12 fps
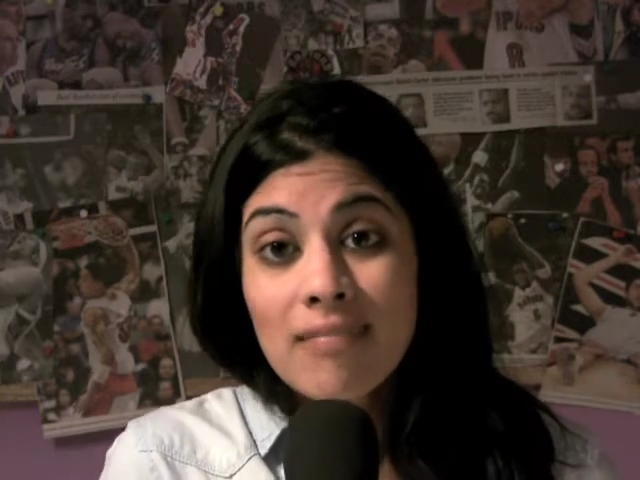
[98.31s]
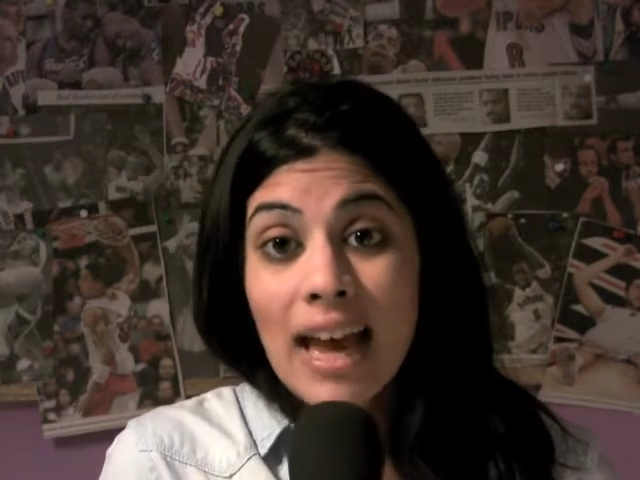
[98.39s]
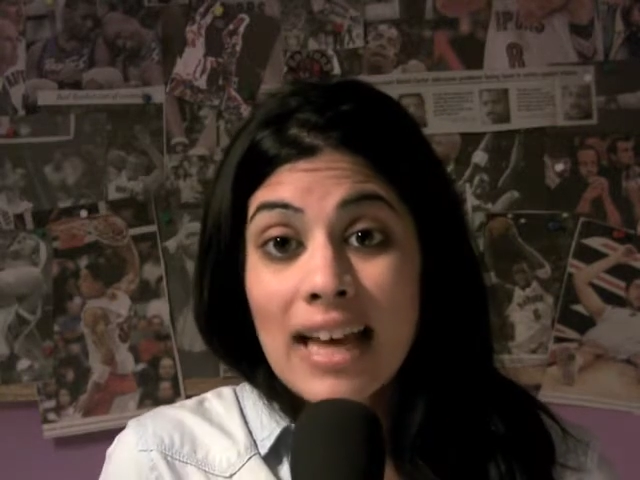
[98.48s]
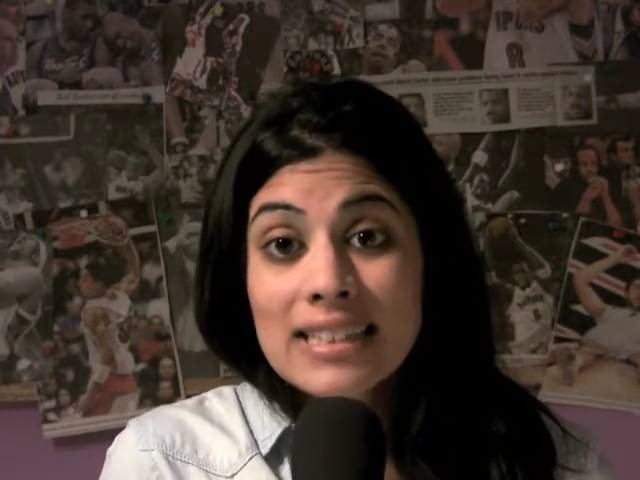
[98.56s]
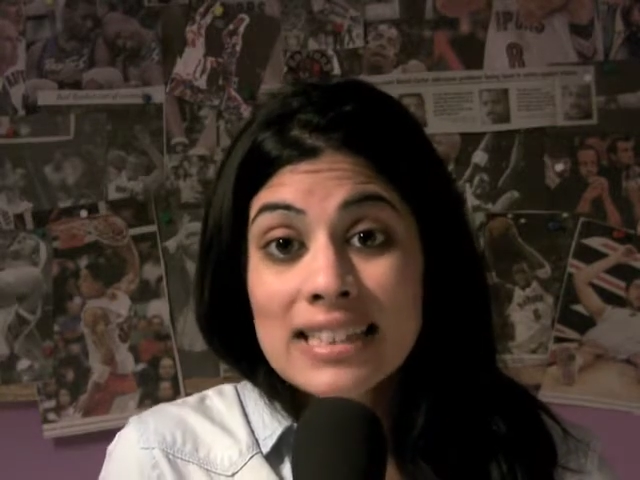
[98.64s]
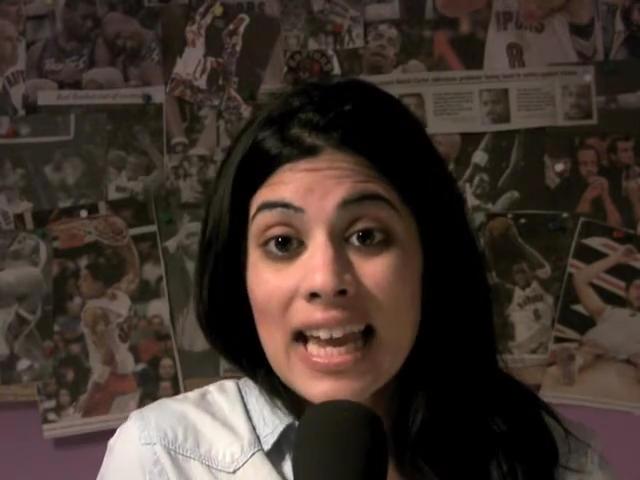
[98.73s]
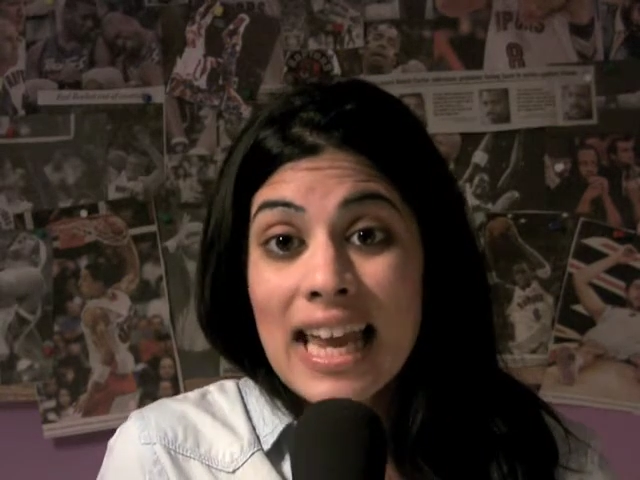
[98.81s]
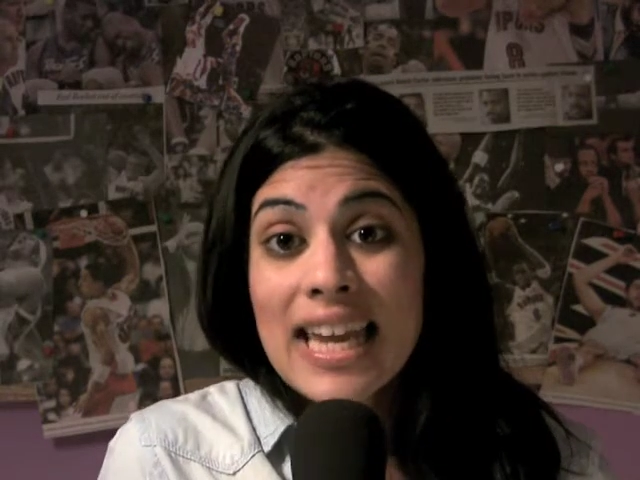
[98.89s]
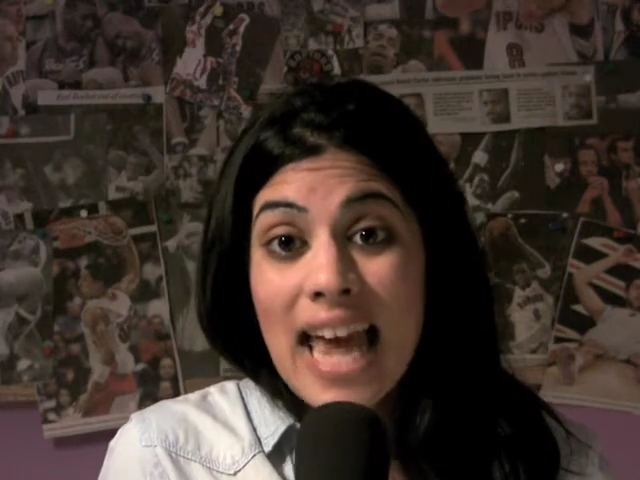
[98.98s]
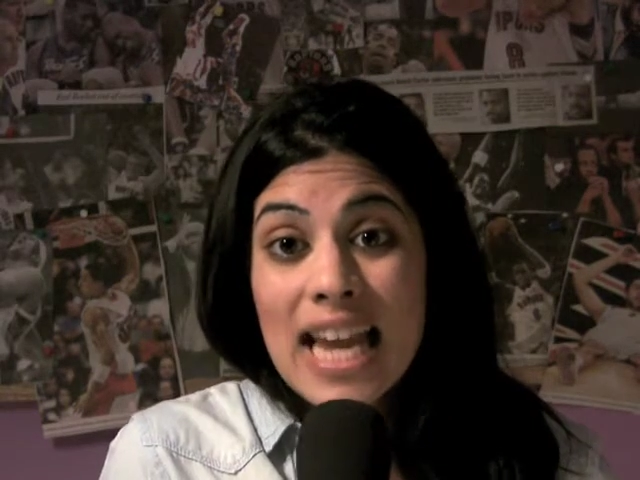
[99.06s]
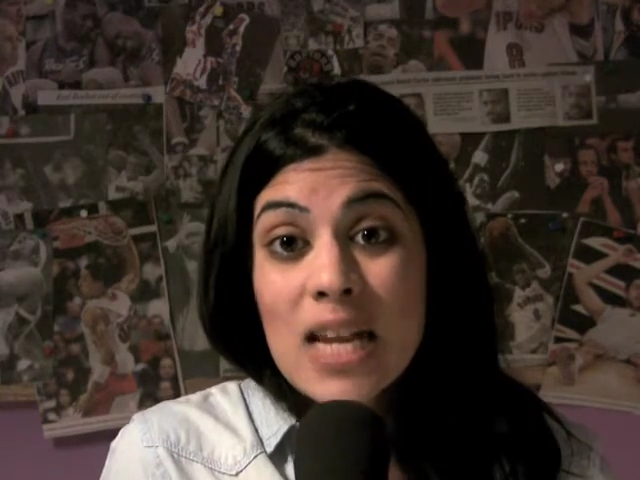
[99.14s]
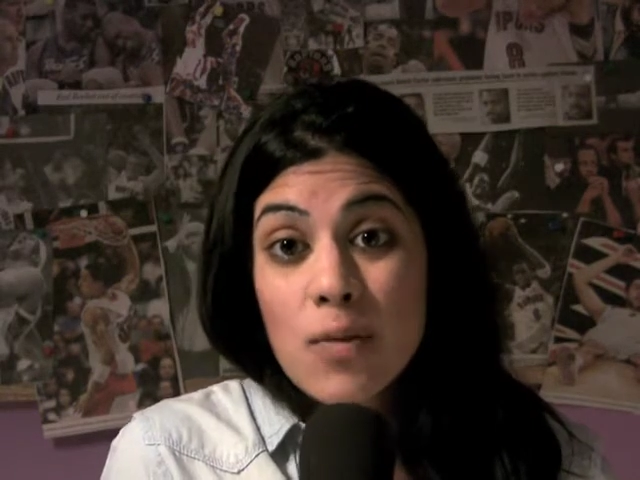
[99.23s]
as
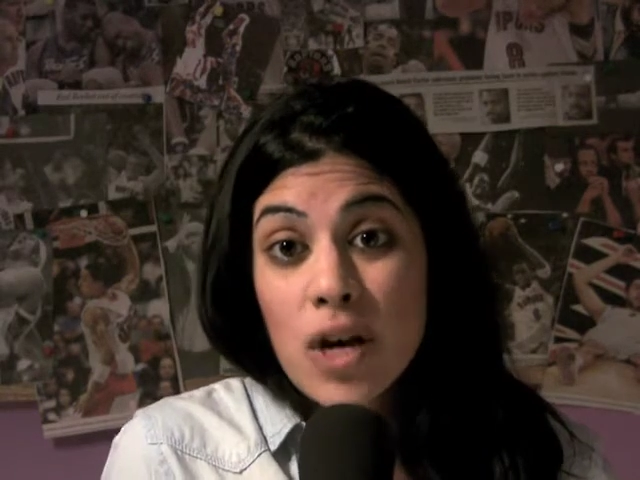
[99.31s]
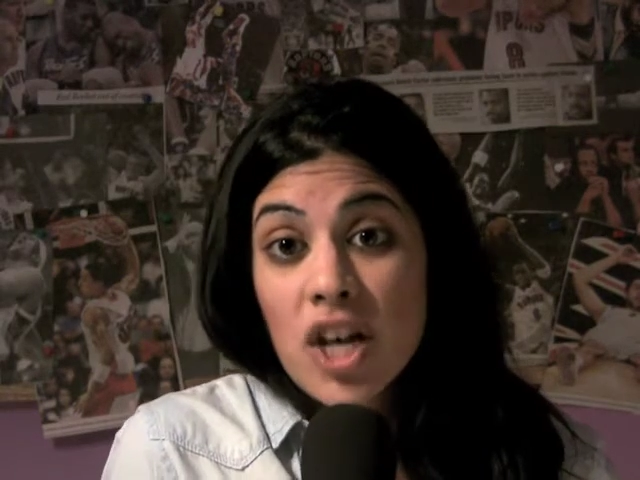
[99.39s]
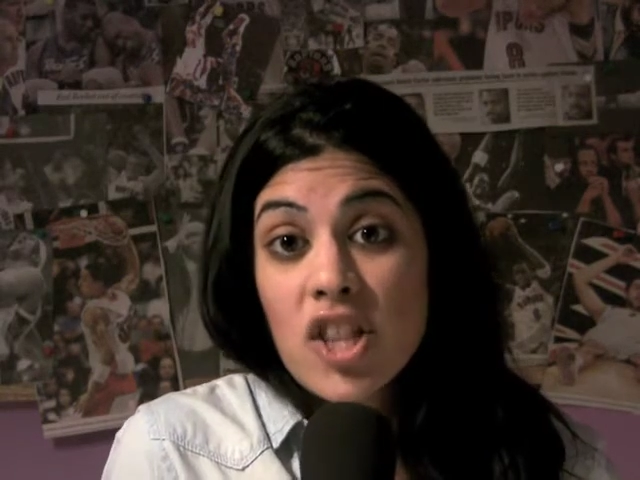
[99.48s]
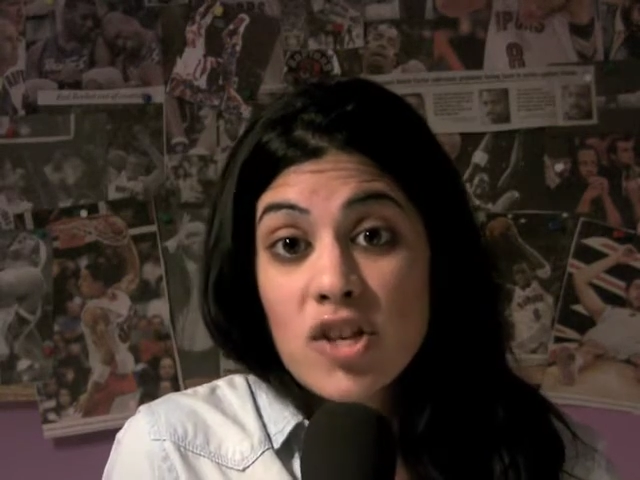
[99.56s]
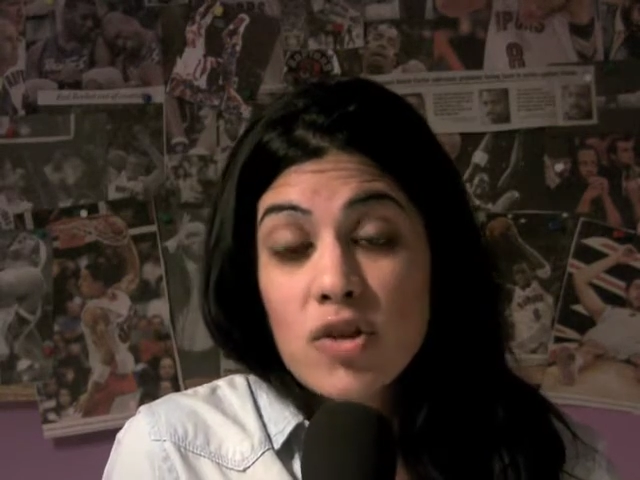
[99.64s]
can anyone on the